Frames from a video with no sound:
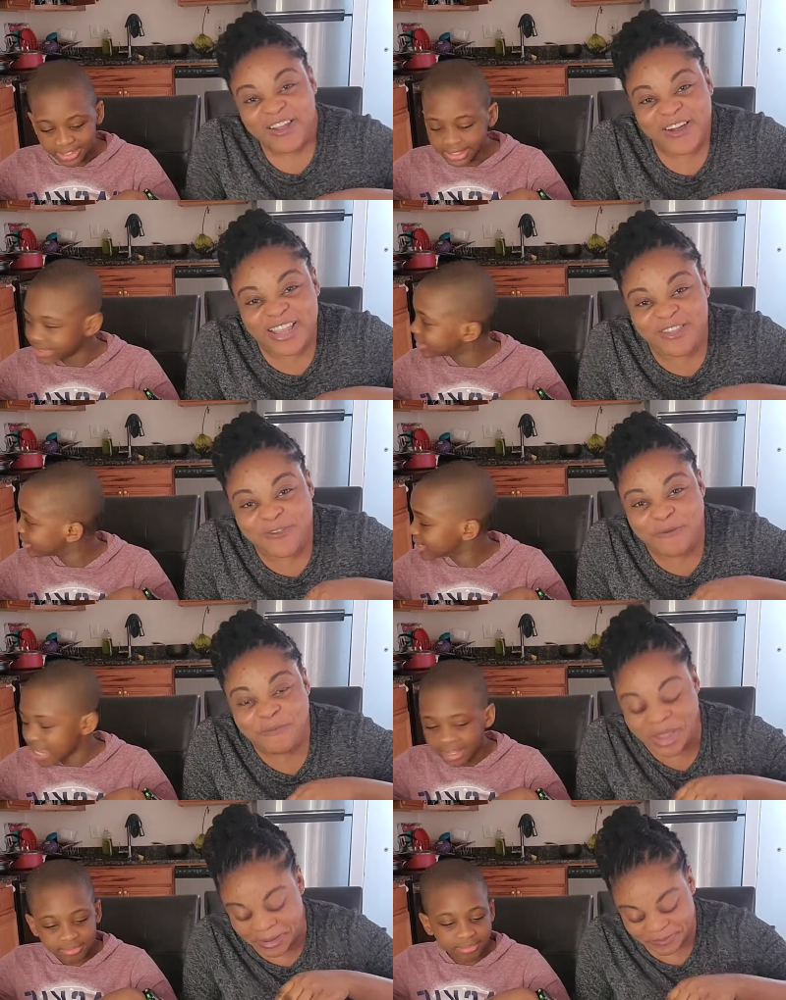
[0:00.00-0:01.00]
Speaker 1: what do you
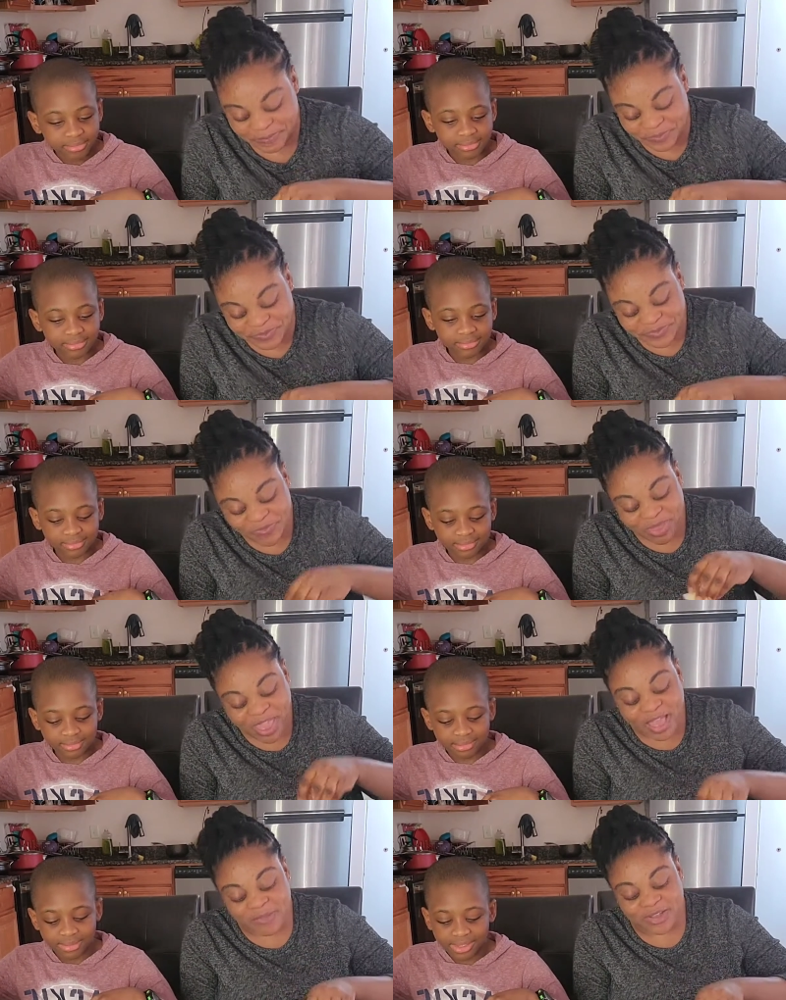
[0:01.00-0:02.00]
mean?
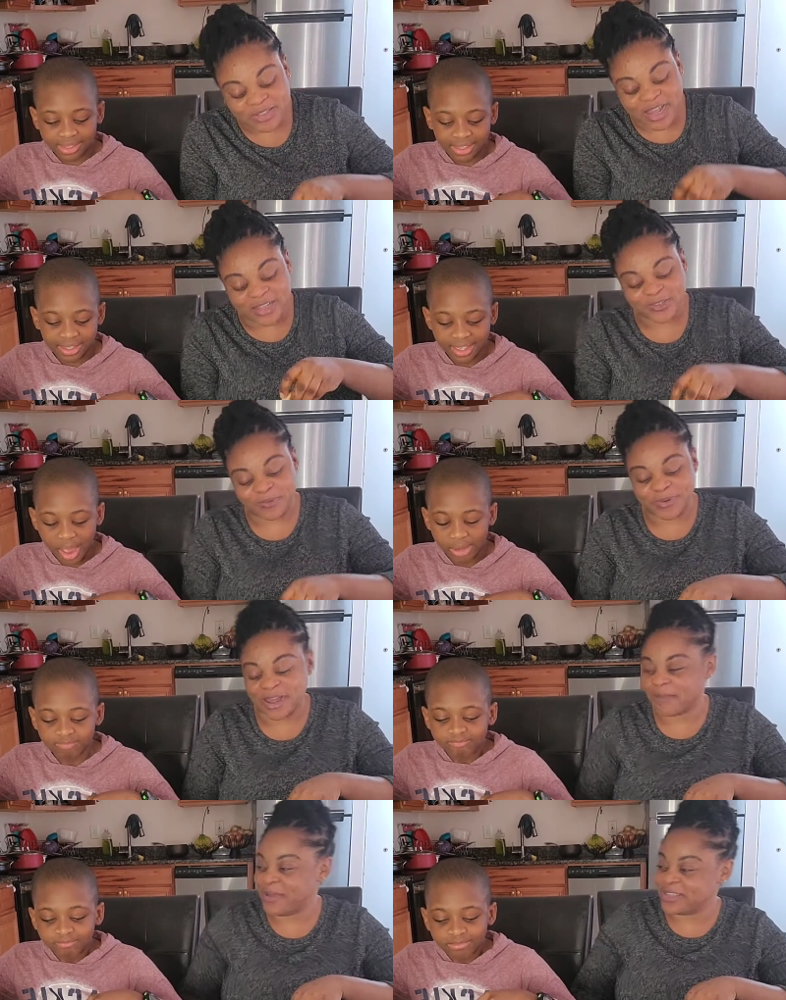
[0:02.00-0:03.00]
Mm. I'm just trying to prank
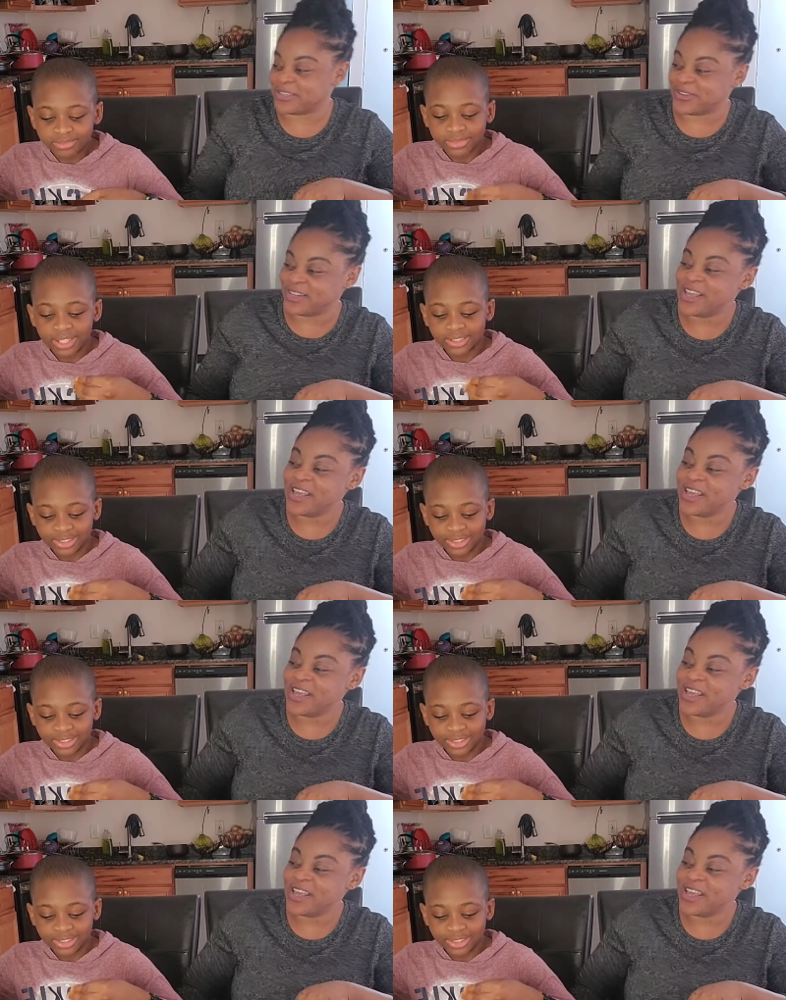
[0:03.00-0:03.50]
my son.